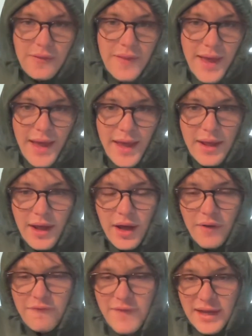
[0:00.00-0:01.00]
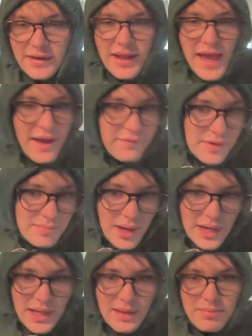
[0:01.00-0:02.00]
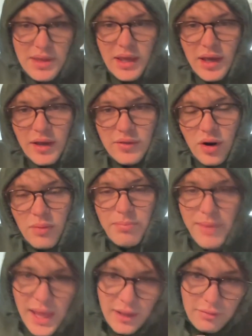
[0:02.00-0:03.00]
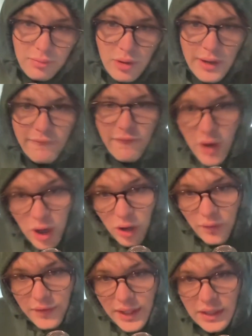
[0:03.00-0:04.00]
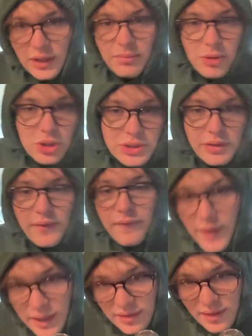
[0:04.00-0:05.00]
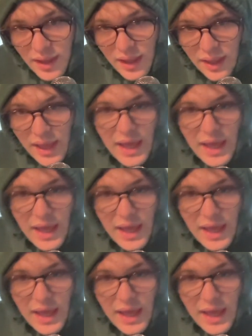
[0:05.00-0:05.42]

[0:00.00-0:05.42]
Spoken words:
that affected everybody because our banks were involved in commercial investing,